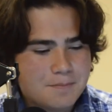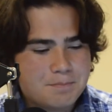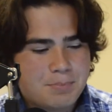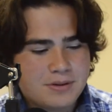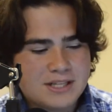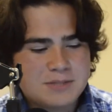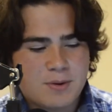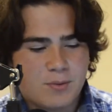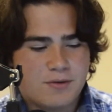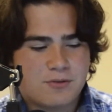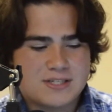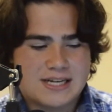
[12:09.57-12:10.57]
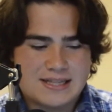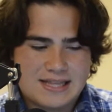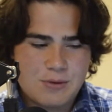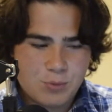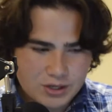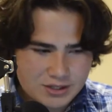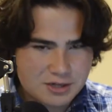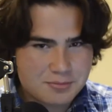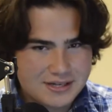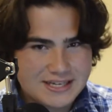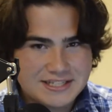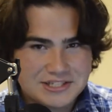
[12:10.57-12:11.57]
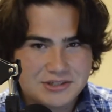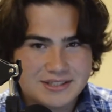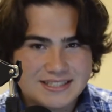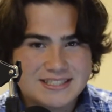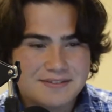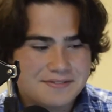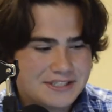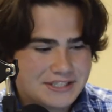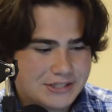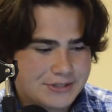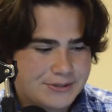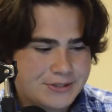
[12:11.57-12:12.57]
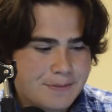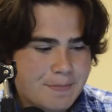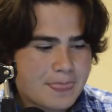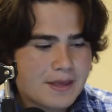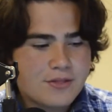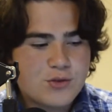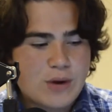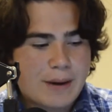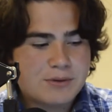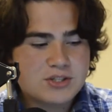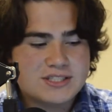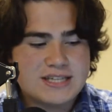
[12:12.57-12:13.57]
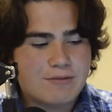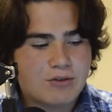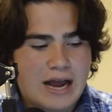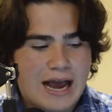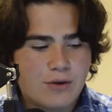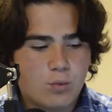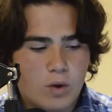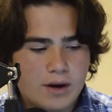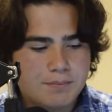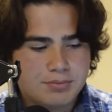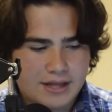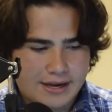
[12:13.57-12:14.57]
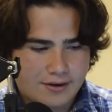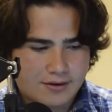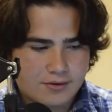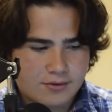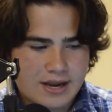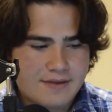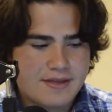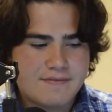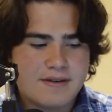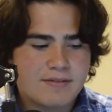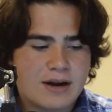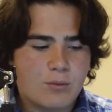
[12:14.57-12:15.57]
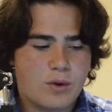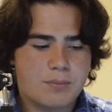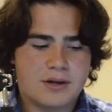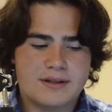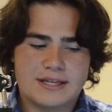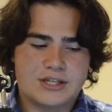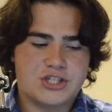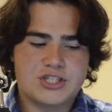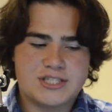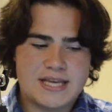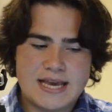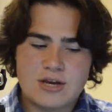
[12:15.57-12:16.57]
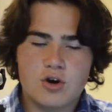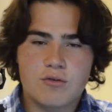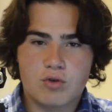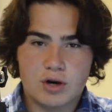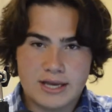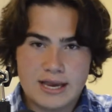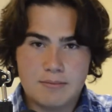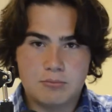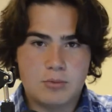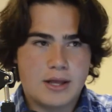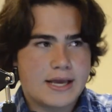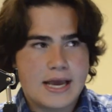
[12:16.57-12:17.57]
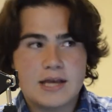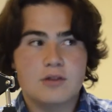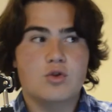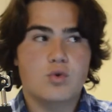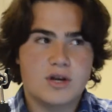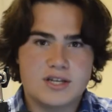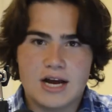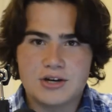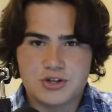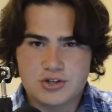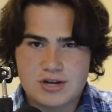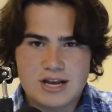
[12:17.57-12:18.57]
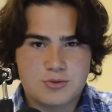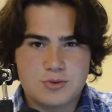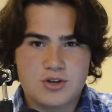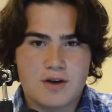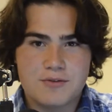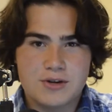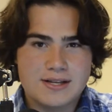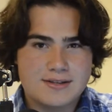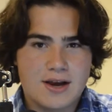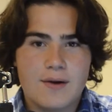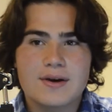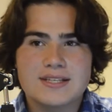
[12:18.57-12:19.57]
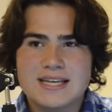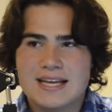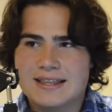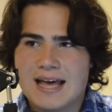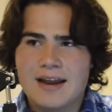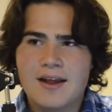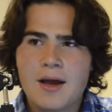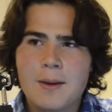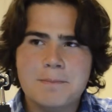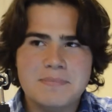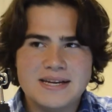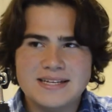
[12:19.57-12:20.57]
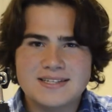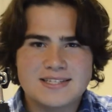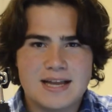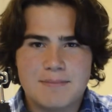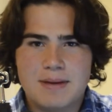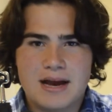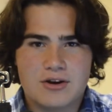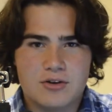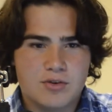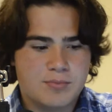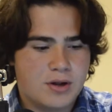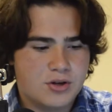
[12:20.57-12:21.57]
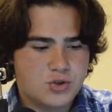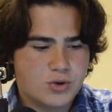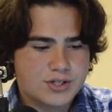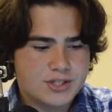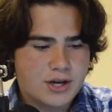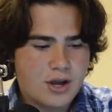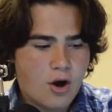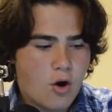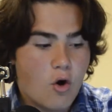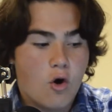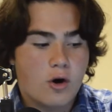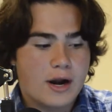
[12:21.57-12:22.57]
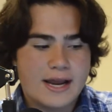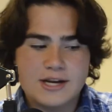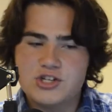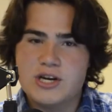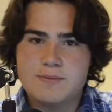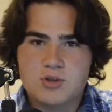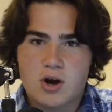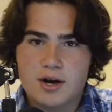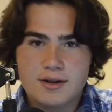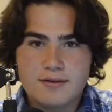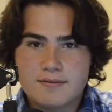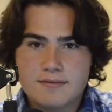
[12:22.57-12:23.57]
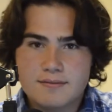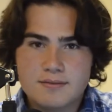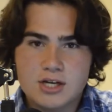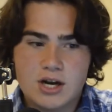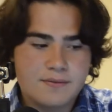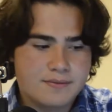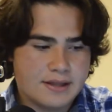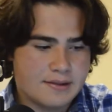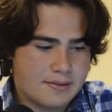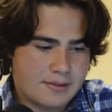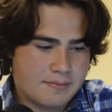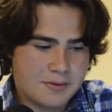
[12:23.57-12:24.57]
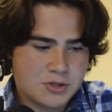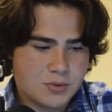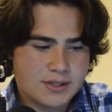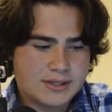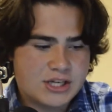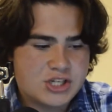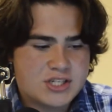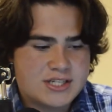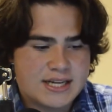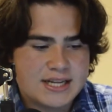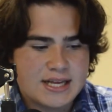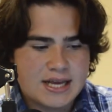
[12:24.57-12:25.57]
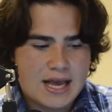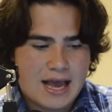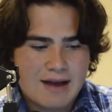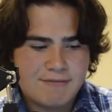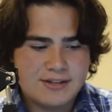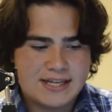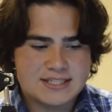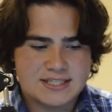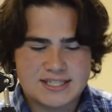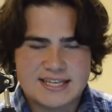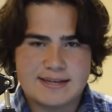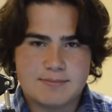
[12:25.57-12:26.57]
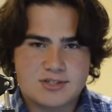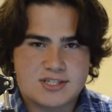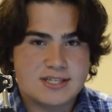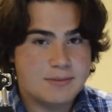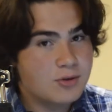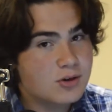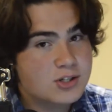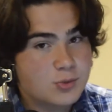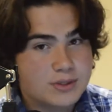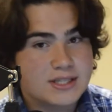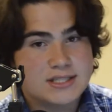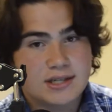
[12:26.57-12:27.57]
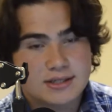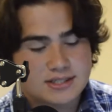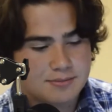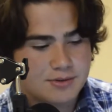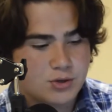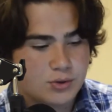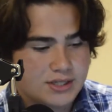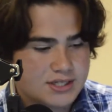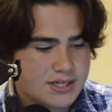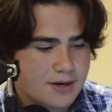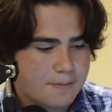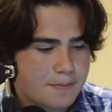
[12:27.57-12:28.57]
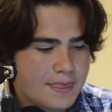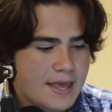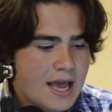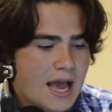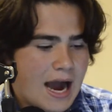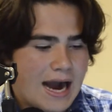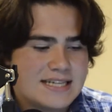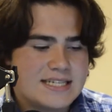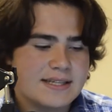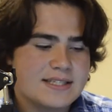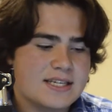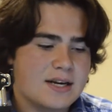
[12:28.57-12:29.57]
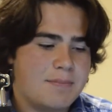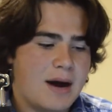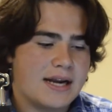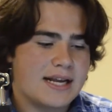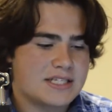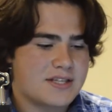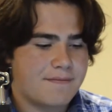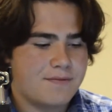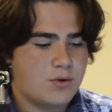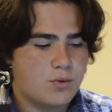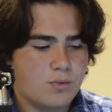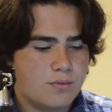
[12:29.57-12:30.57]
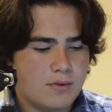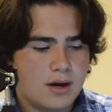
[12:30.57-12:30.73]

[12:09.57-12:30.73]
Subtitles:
But let's be real for a second, they were a little bit easier than the 76ers. The Raptors never had one player, okay? They've never had one player that can just take over a game, like a Luka Doncic, as we saw a few days ago, as he hit that mean step back over Paul George, or a James Harden. They've been doing. They just did it heavily as a team, similar to what the Celtics have been doing this year. I said this in a podcast a few